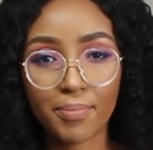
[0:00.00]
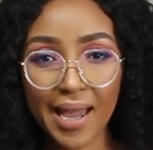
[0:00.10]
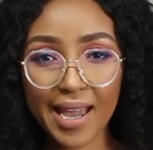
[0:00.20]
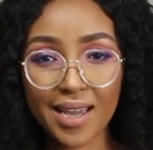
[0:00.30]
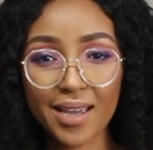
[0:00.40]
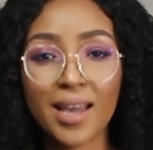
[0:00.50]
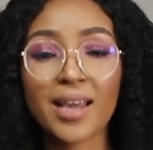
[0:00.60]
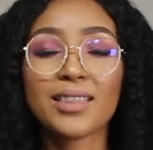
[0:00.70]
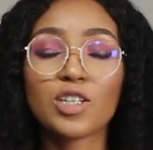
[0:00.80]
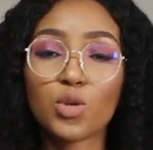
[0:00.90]
bag
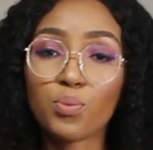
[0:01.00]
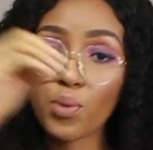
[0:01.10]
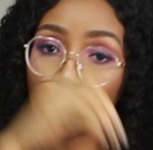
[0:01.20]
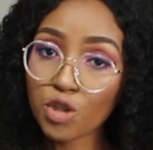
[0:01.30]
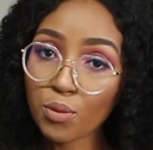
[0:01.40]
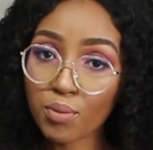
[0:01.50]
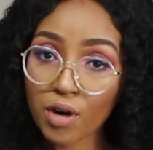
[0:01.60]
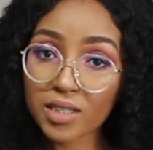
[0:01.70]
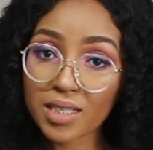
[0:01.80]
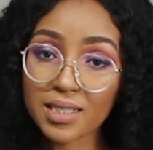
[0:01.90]
that you put your
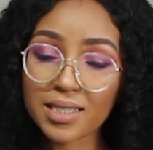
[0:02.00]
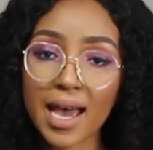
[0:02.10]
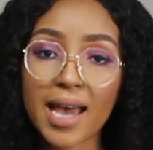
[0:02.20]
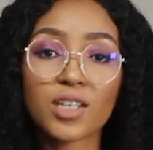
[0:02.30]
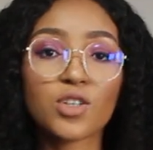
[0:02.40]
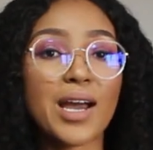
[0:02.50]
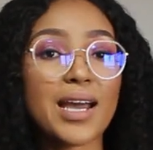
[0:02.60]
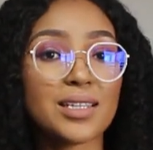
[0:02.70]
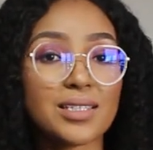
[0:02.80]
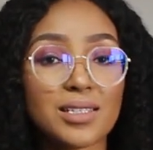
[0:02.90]
bras inside, you
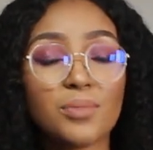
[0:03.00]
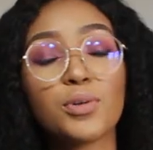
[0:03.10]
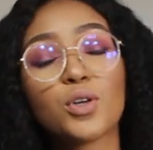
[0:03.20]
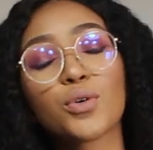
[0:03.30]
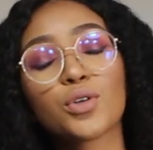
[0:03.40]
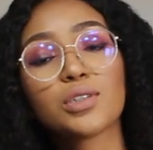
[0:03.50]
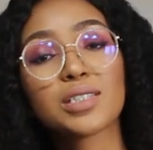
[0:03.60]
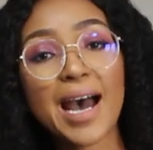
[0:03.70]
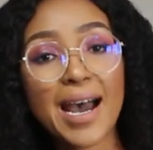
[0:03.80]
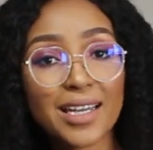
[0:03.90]
either zip it or you
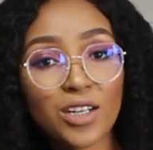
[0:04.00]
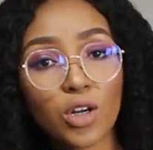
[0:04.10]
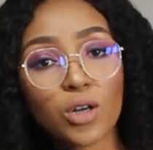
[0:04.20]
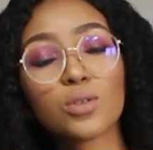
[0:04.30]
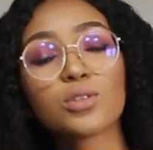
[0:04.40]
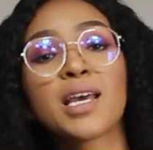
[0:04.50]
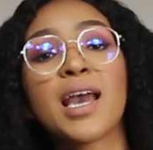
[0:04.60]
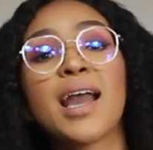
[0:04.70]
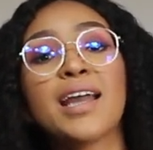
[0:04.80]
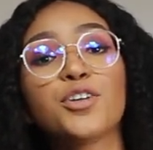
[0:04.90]
tie it closed,
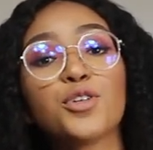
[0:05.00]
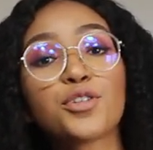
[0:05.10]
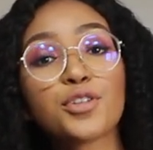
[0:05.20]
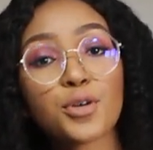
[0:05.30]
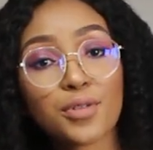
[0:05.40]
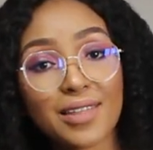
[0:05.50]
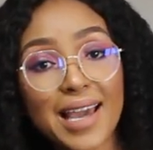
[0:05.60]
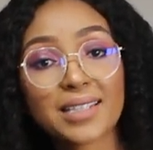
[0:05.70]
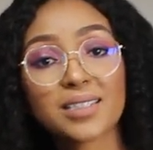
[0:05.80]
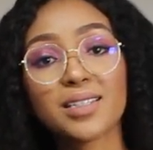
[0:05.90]
and you throw
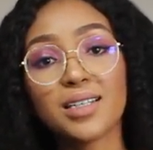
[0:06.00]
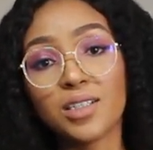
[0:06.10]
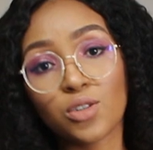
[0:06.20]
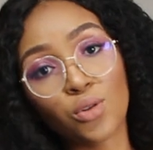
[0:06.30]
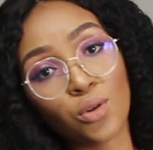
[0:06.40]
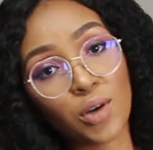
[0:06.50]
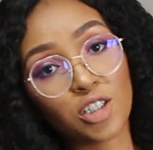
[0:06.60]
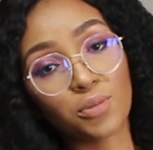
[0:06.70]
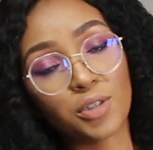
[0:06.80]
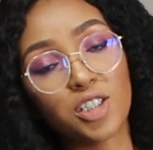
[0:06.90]
that into the
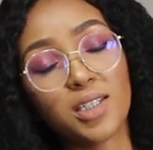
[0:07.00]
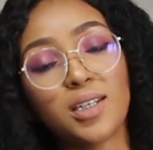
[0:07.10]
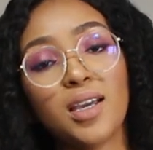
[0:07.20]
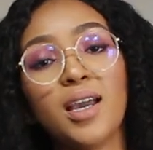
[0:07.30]
washing machine.